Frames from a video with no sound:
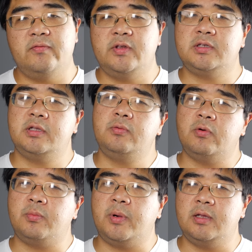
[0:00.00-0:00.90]
Obviously
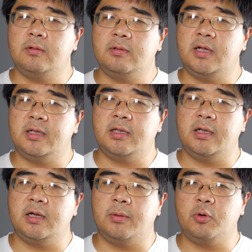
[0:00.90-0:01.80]
with my low light
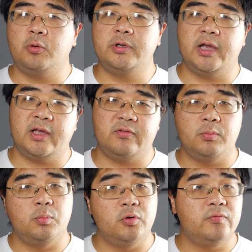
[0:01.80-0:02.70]
kit, I'm going to have
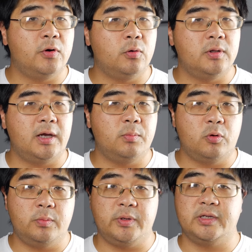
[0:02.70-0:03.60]
to move a whole lot
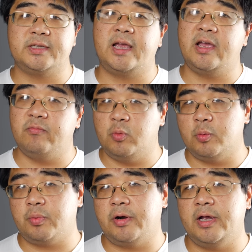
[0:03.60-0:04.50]
more because I have
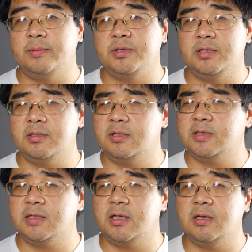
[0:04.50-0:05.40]
more primes into
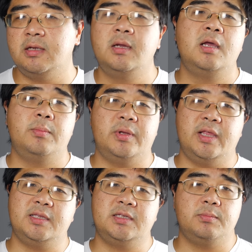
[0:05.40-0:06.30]
this kit,
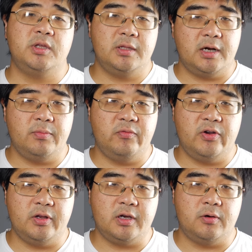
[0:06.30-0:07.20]
but that's something that I'm
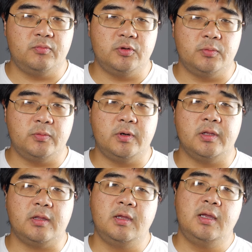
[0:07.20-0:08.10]
very comfortable
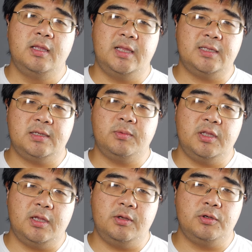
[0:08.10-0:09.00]
with. That's
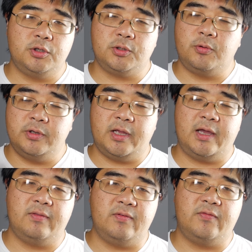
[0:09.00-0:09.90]
something that you're just going to
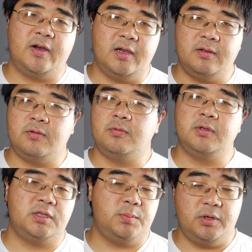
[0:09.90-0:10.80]
have to find through
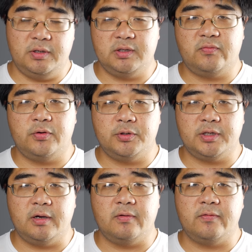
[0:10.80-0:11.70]
experience for
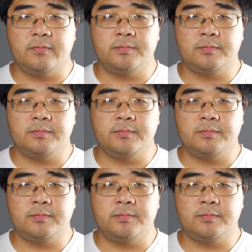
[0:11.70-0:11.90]
yourself.